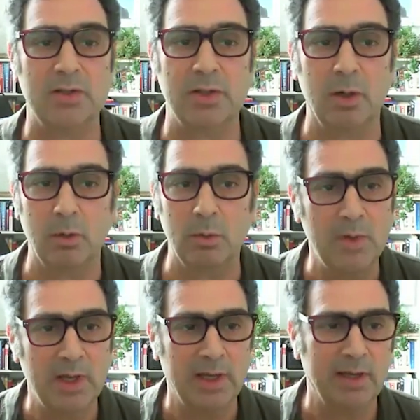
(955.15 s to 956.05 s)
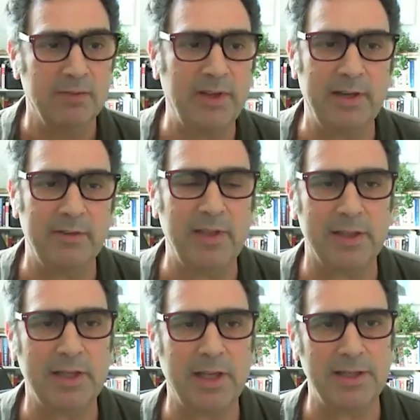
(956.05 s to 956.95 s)
So if any of the
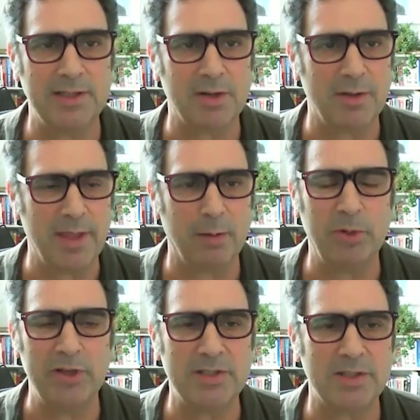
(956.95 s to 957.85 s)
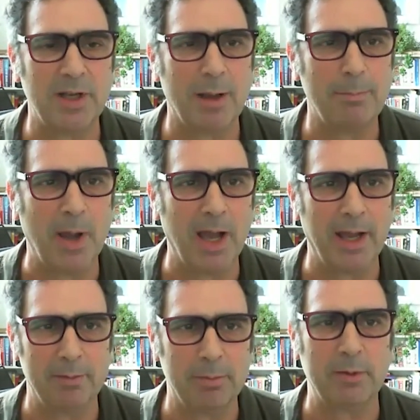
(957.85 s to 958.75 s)
attendees are there, please stop
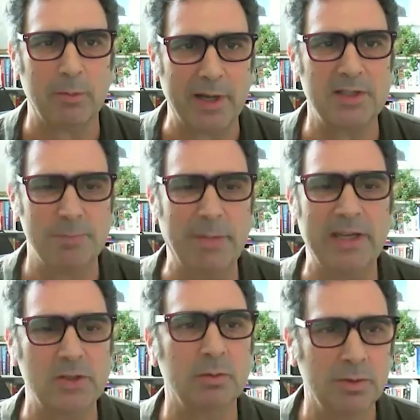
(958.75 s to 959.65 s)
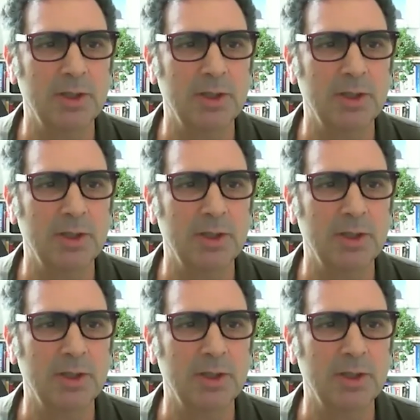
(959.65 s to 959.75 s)
by. It'd be great to meet you.